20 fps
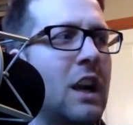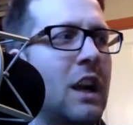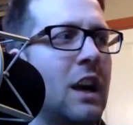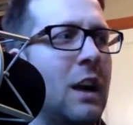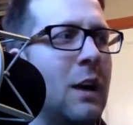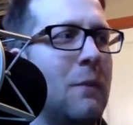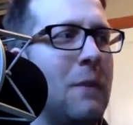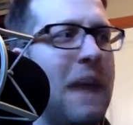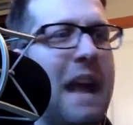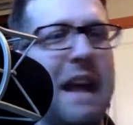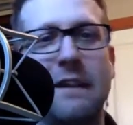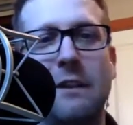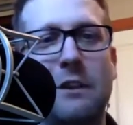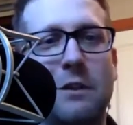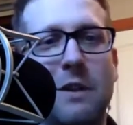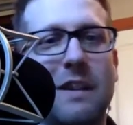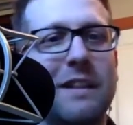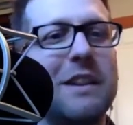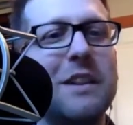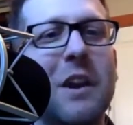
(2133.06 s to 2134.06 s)
um,
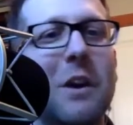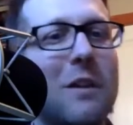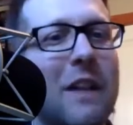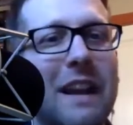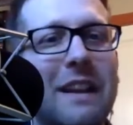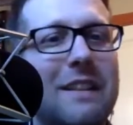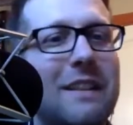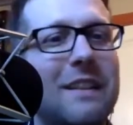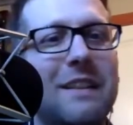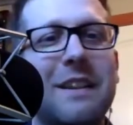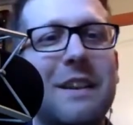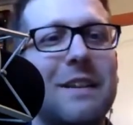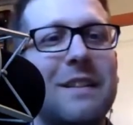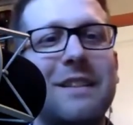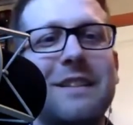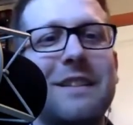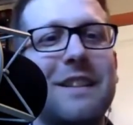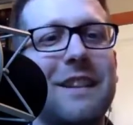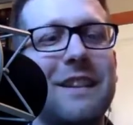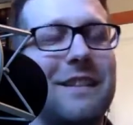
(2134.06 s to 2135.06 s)
as you know, like
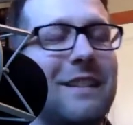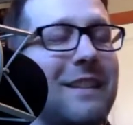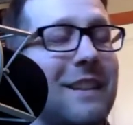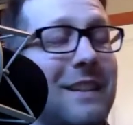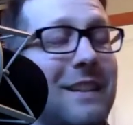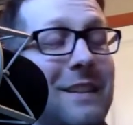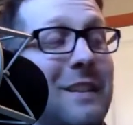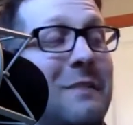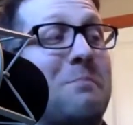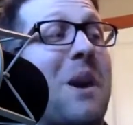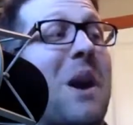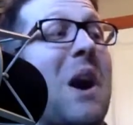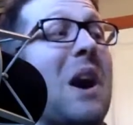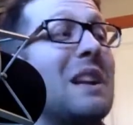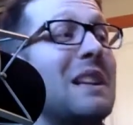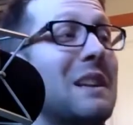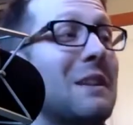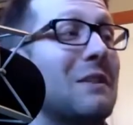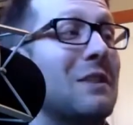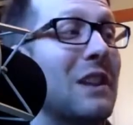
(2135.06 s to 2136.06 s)
there's this this
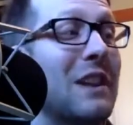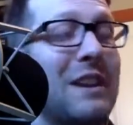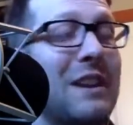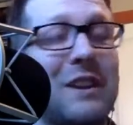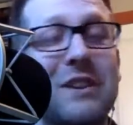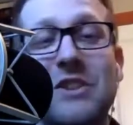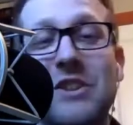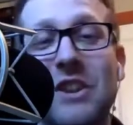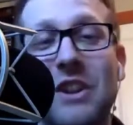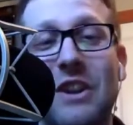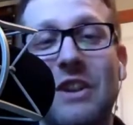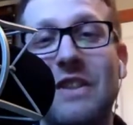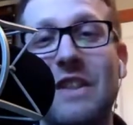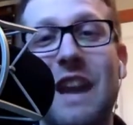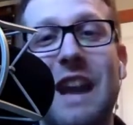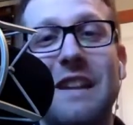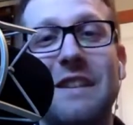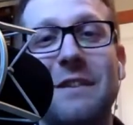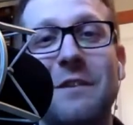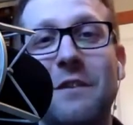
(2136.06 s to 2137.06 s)
body of literature
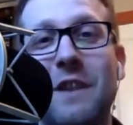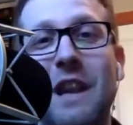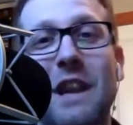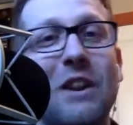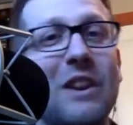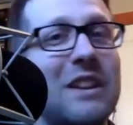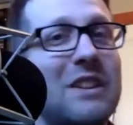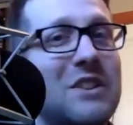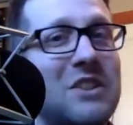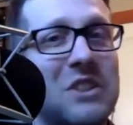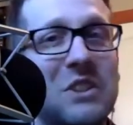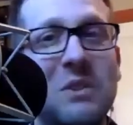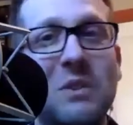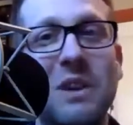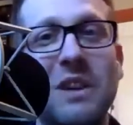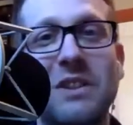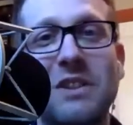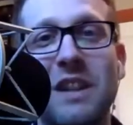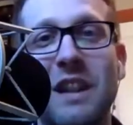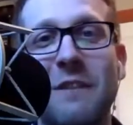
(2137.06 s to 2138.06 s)
that's very
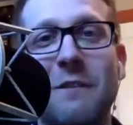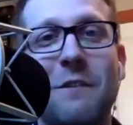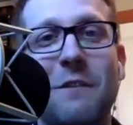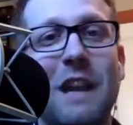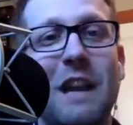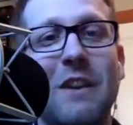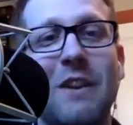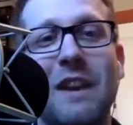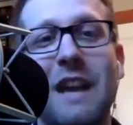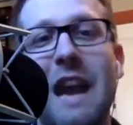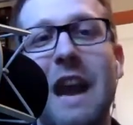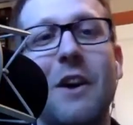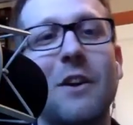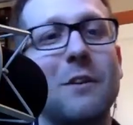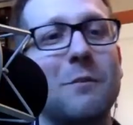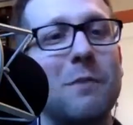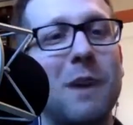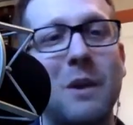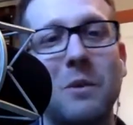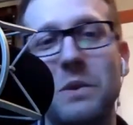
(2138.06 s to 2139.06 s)
Jewish and very
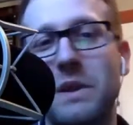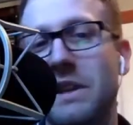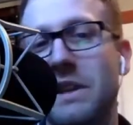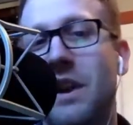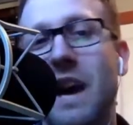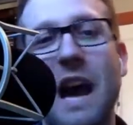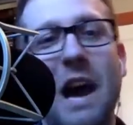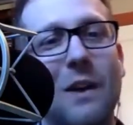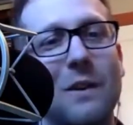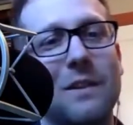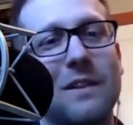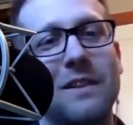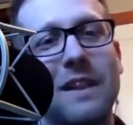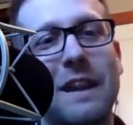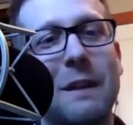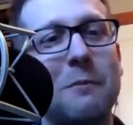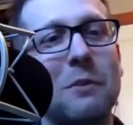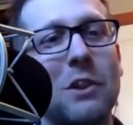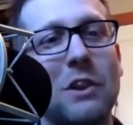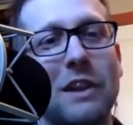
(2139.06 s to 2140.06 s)
out of my wheelhouse
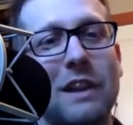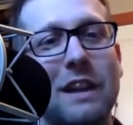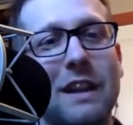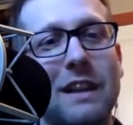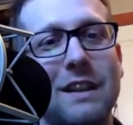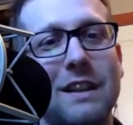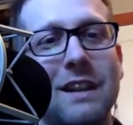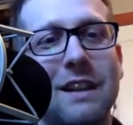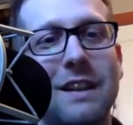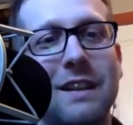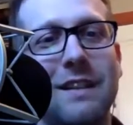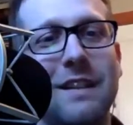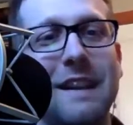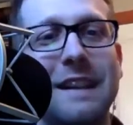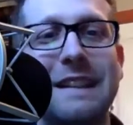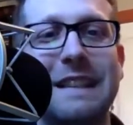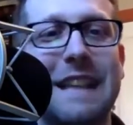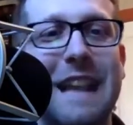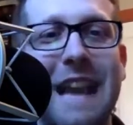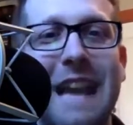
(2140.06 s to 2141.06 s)
that I'm learning to
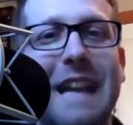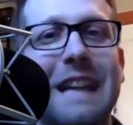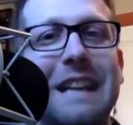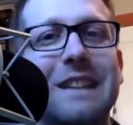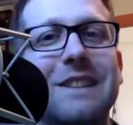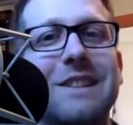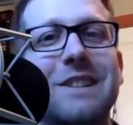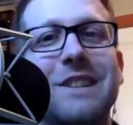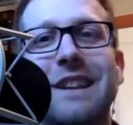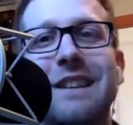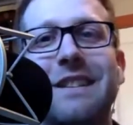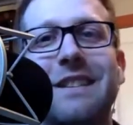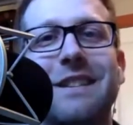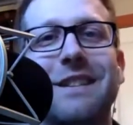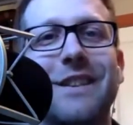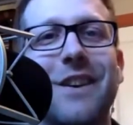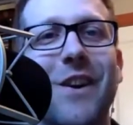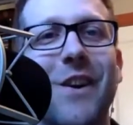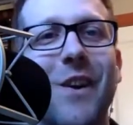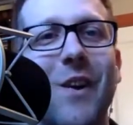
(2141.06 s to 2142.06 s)
engage. And
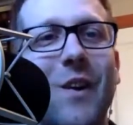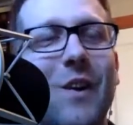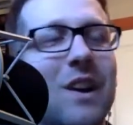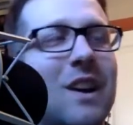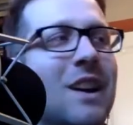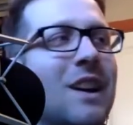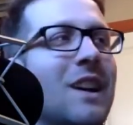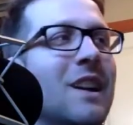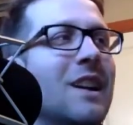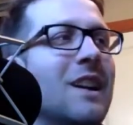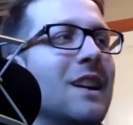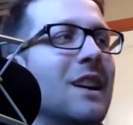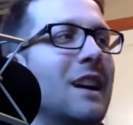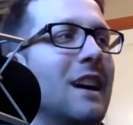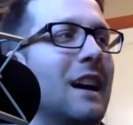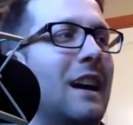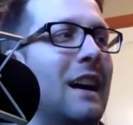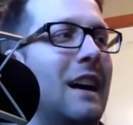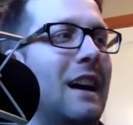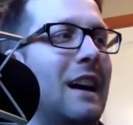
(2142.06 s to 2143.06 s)
so,
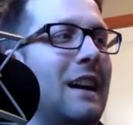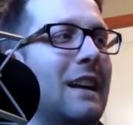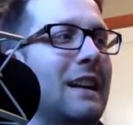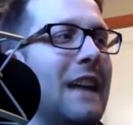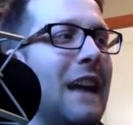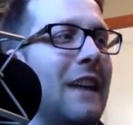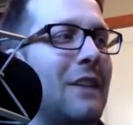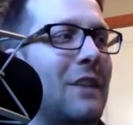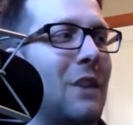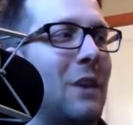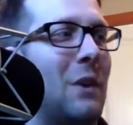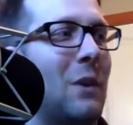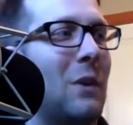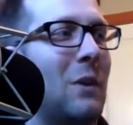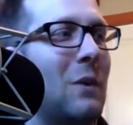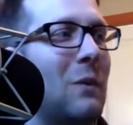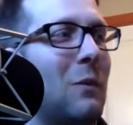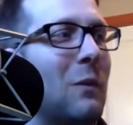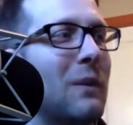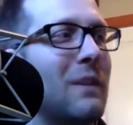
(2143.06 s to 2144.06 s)
uh, yeah,
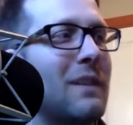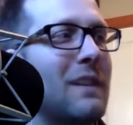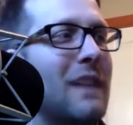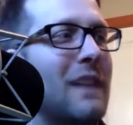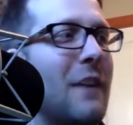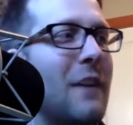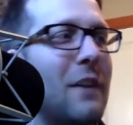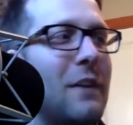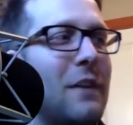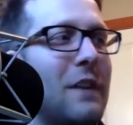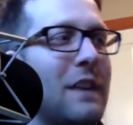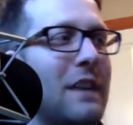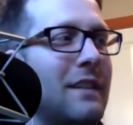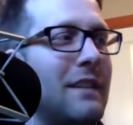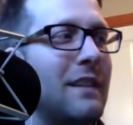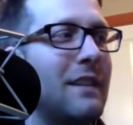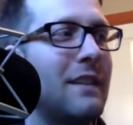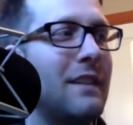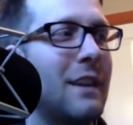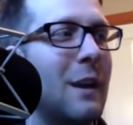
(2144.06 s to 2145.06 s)
so we'll see how the
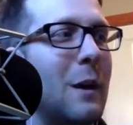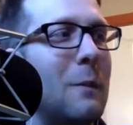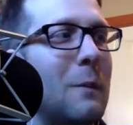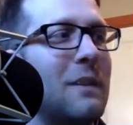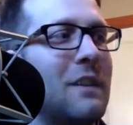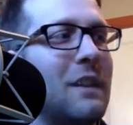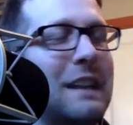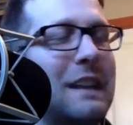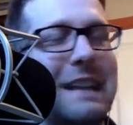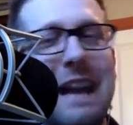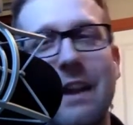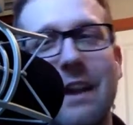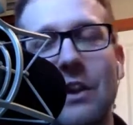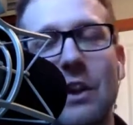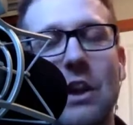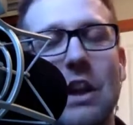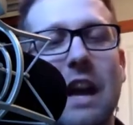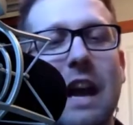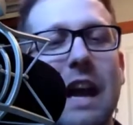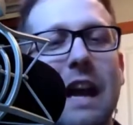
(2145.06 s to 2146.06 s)
thesis comes
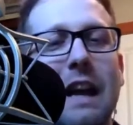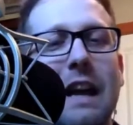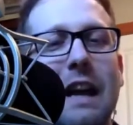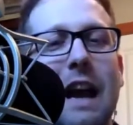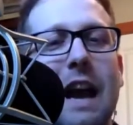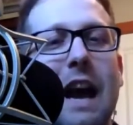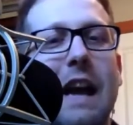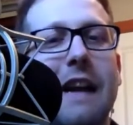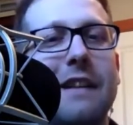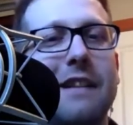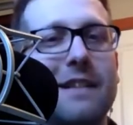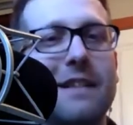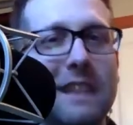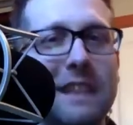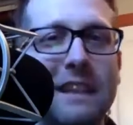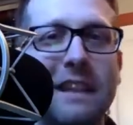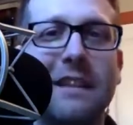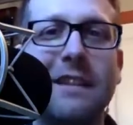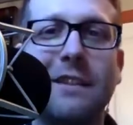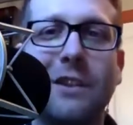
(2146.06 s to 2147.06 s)
together. I I
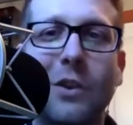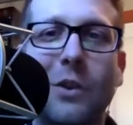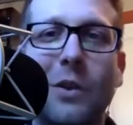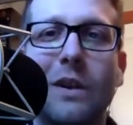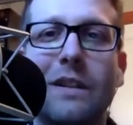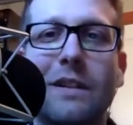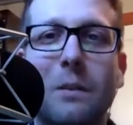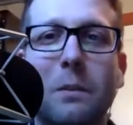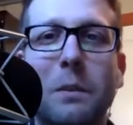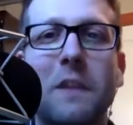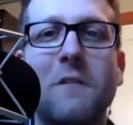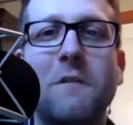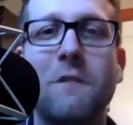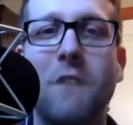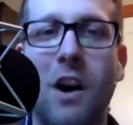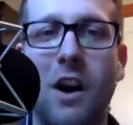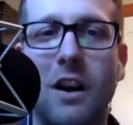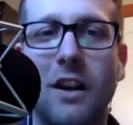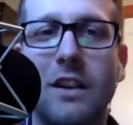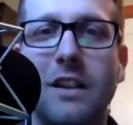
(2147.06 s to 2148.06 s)
think it's going to be
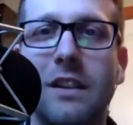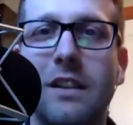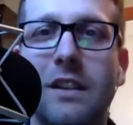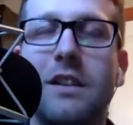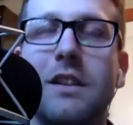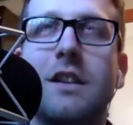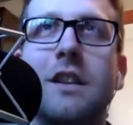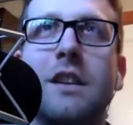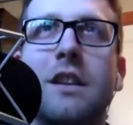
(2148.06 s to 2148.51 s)
fun.